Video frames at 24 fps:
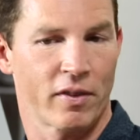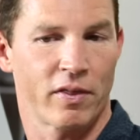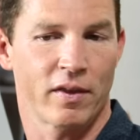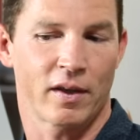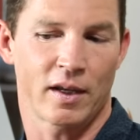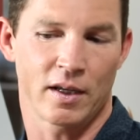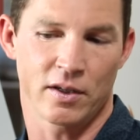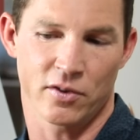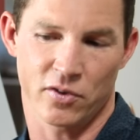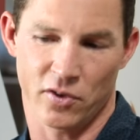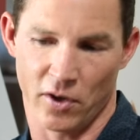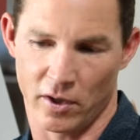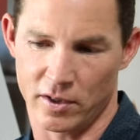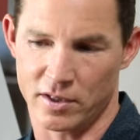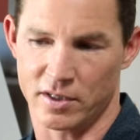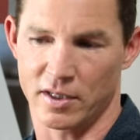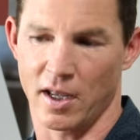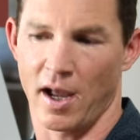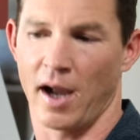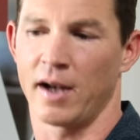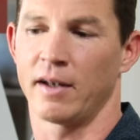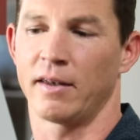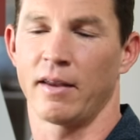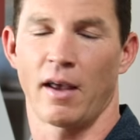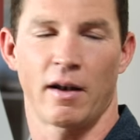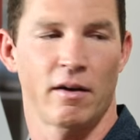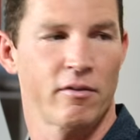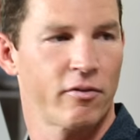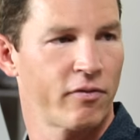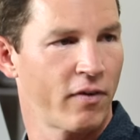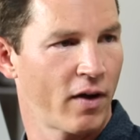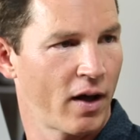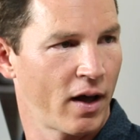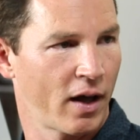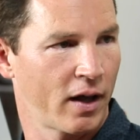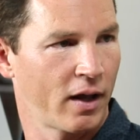I think he starts to
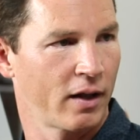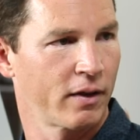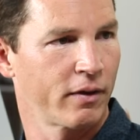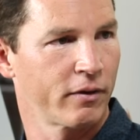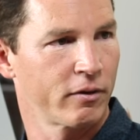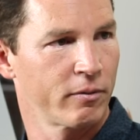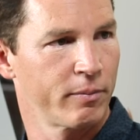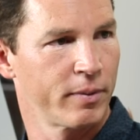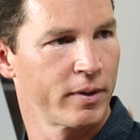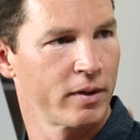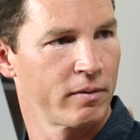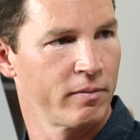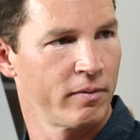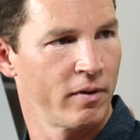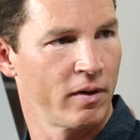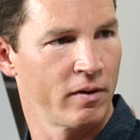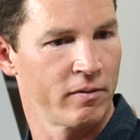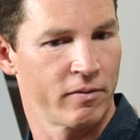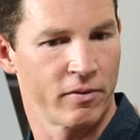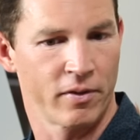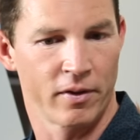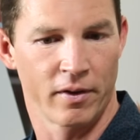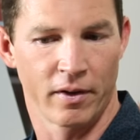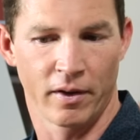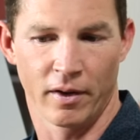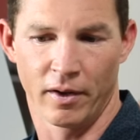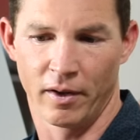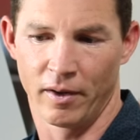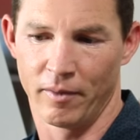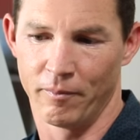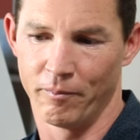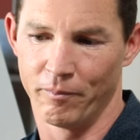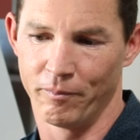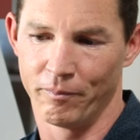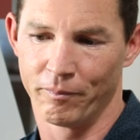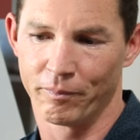identify a little bit of, of the
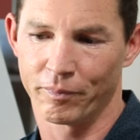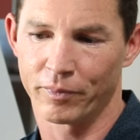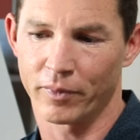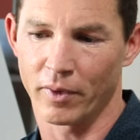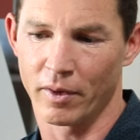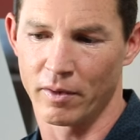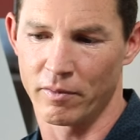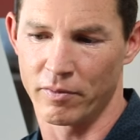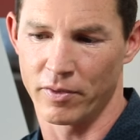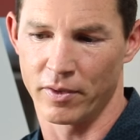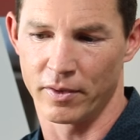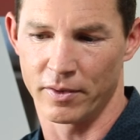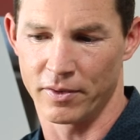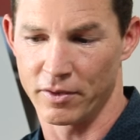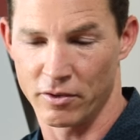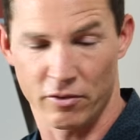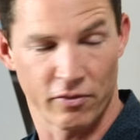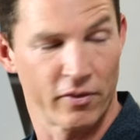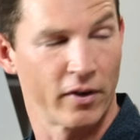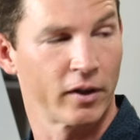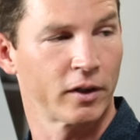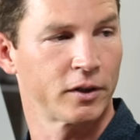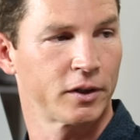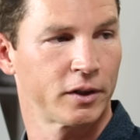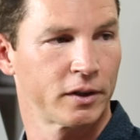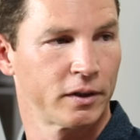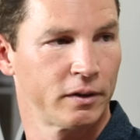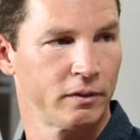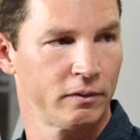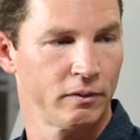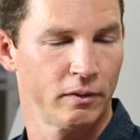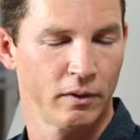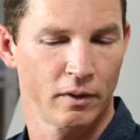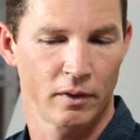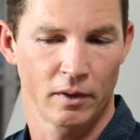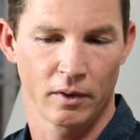um, of the
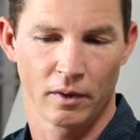dysfunction.